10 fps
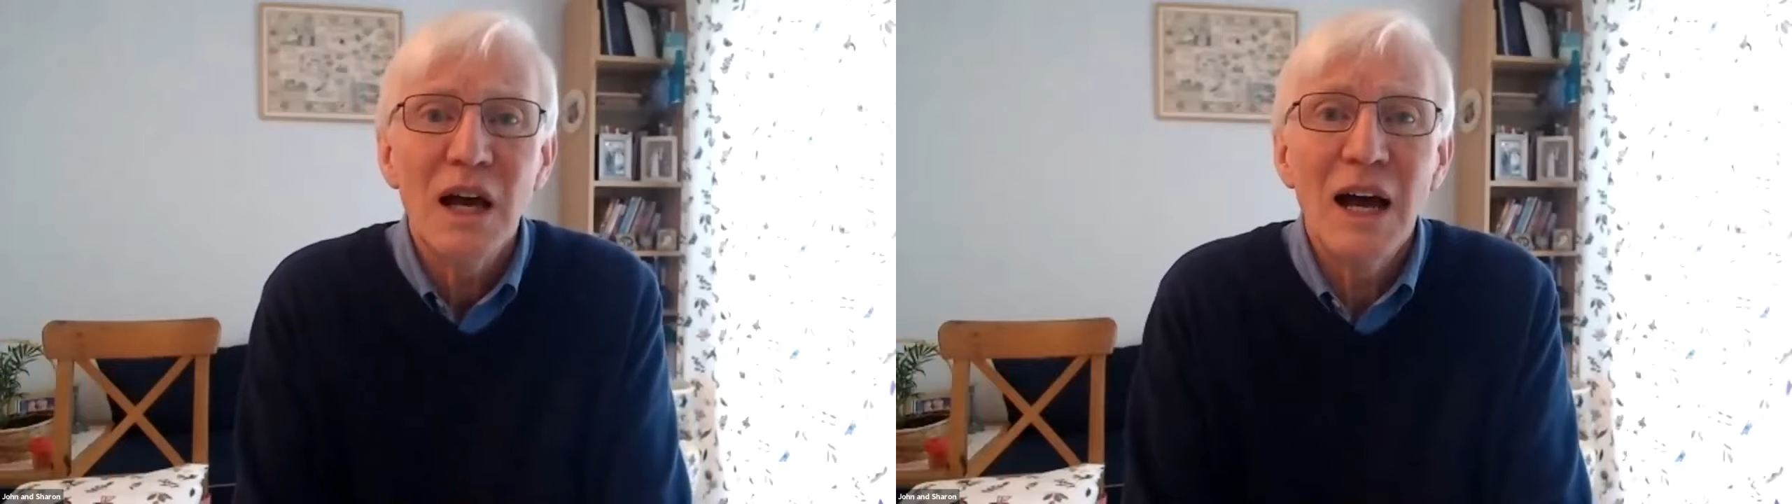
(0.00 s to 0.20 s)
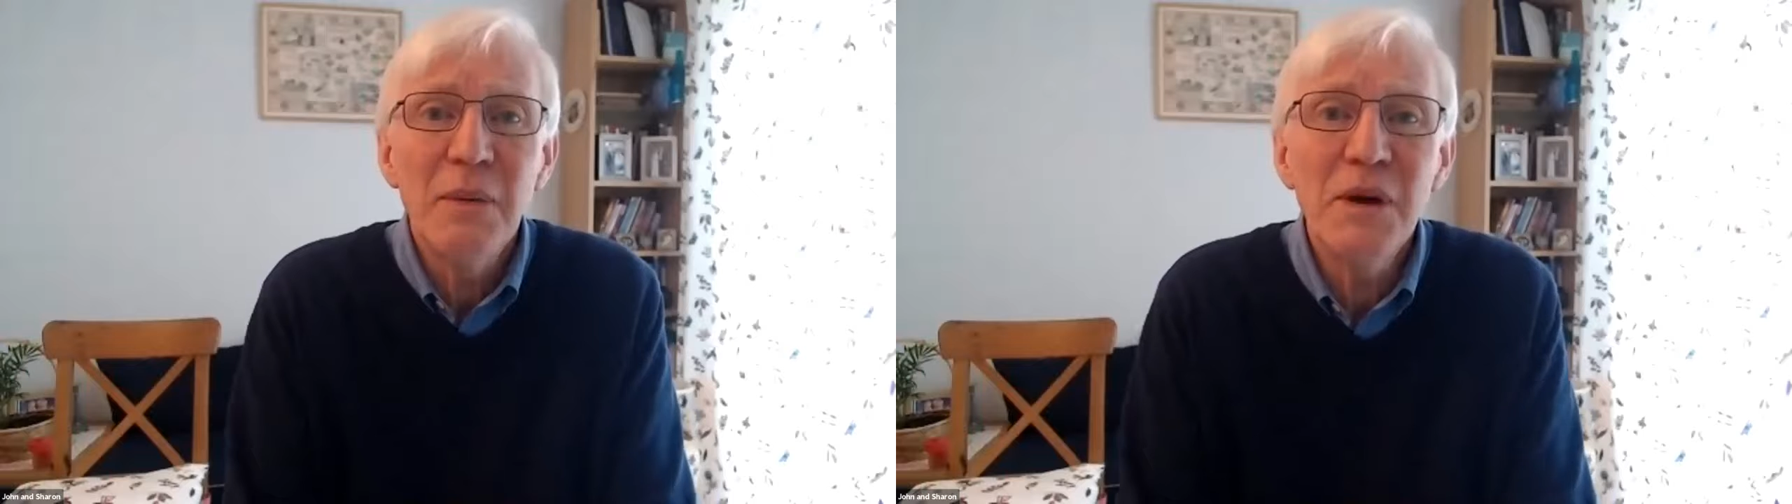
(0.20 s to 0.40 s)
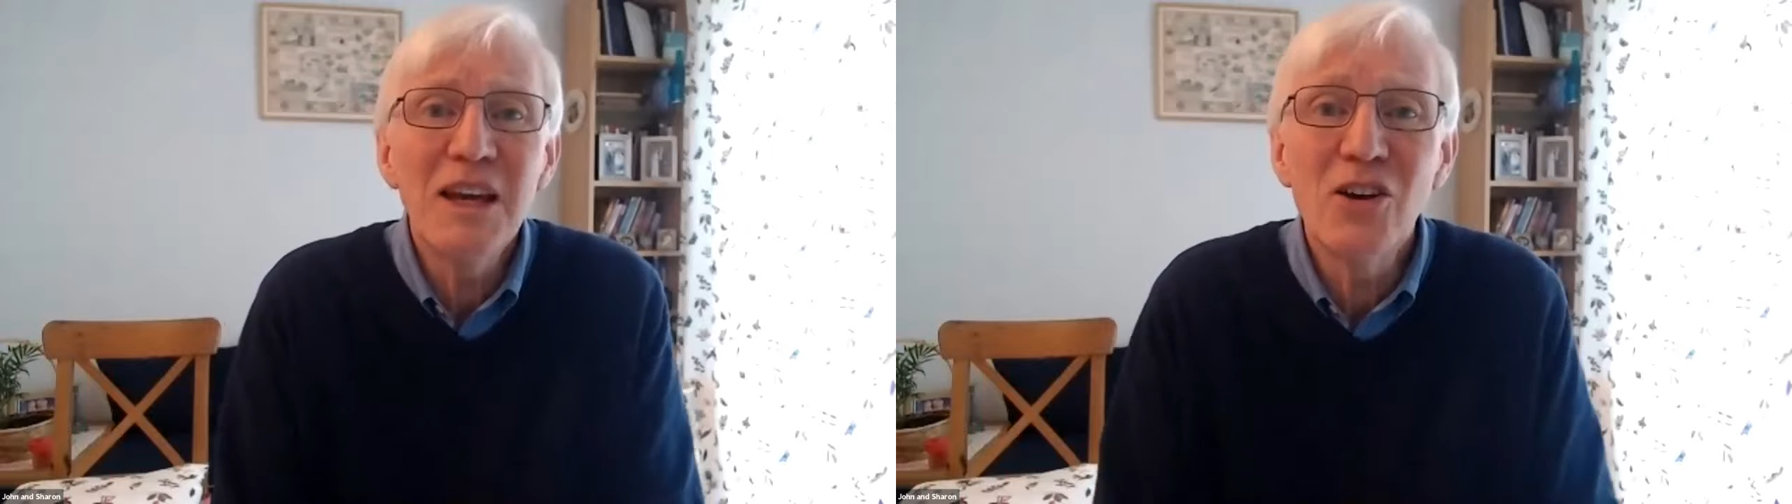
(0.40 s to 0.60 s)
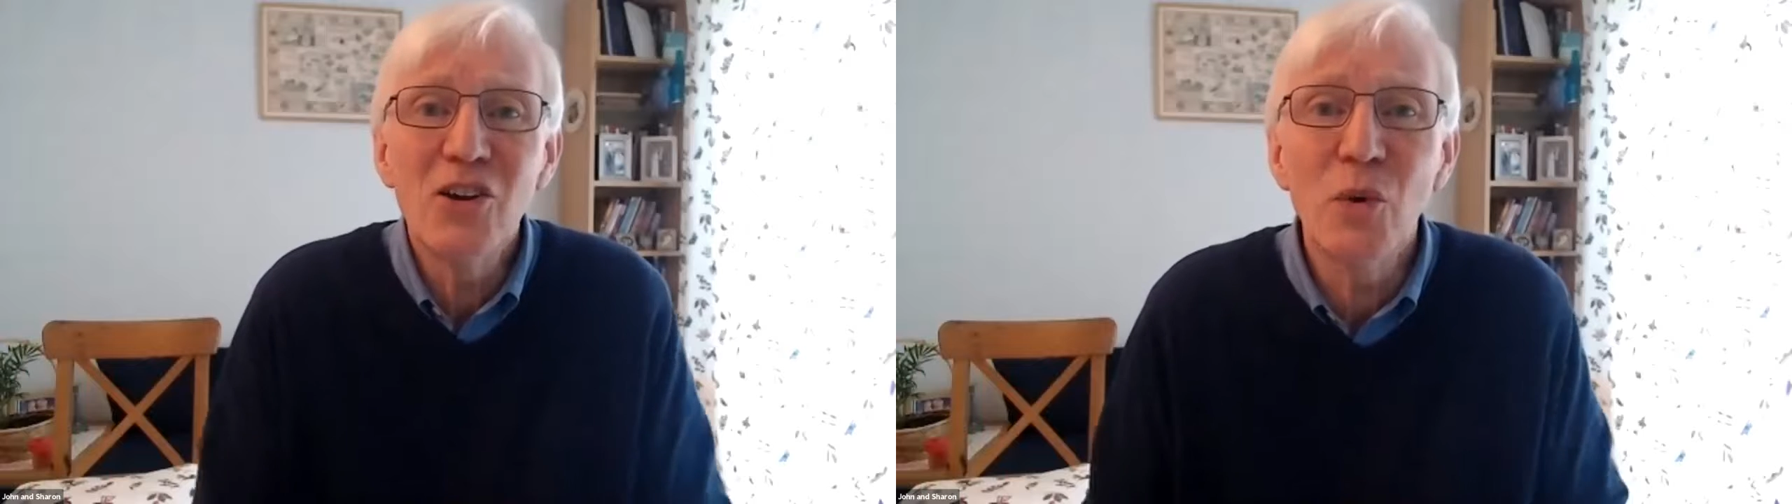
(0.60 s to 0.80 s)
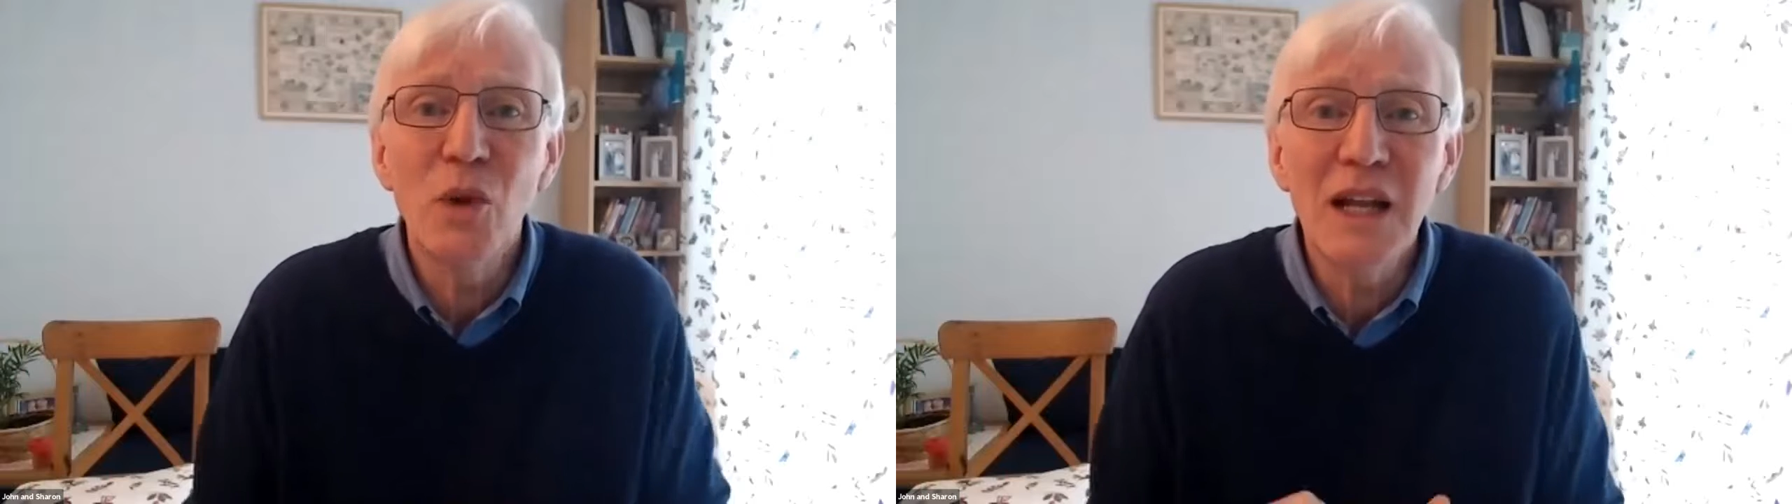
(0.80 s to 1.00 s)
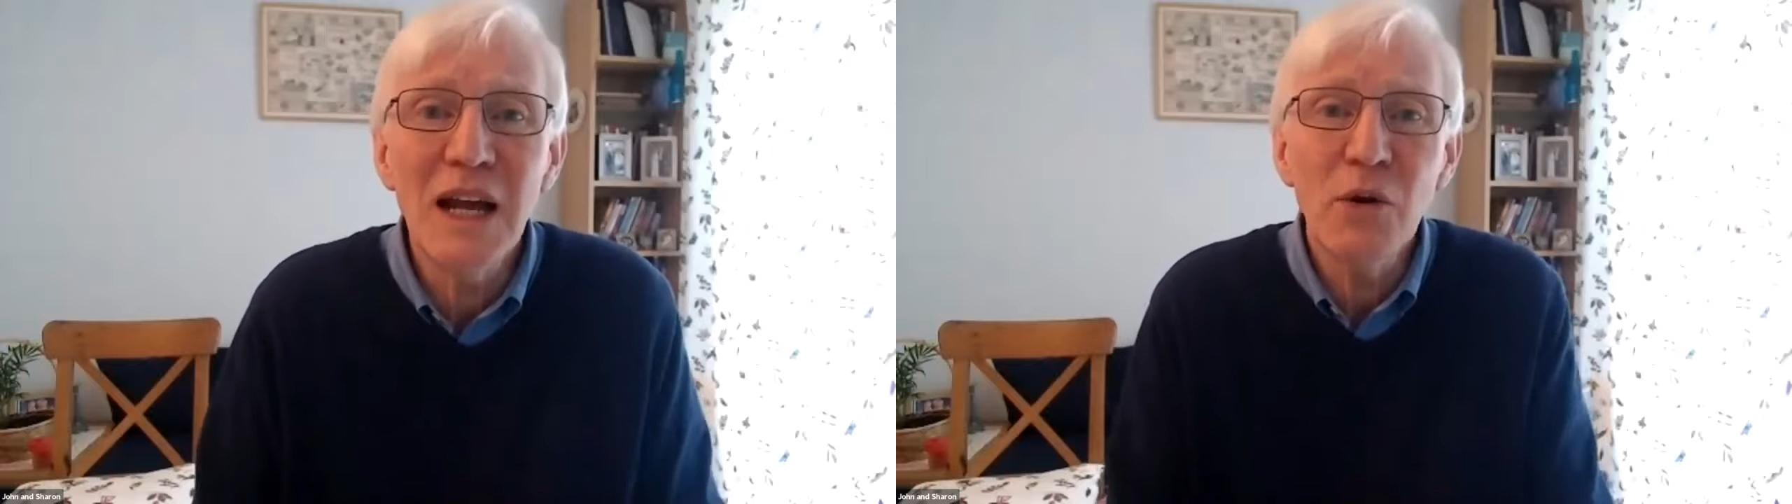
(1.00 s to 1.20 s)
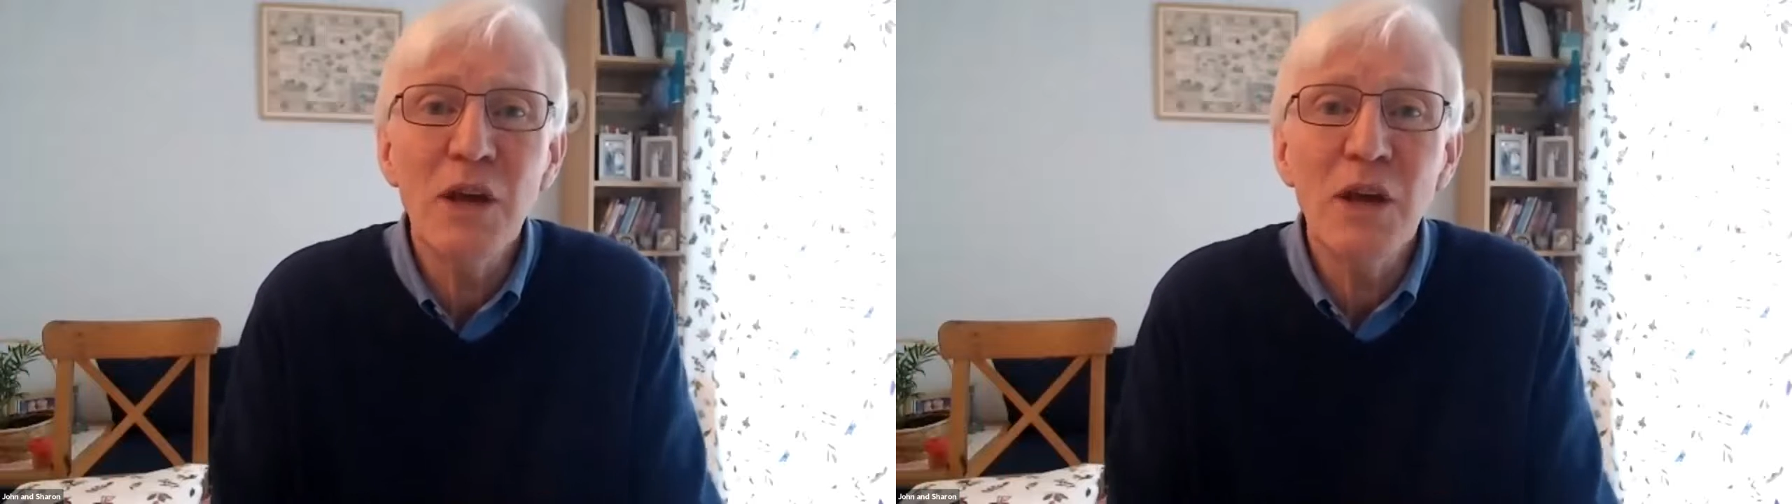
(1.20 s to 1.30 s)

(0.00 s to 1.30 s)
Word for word: Am I going to allow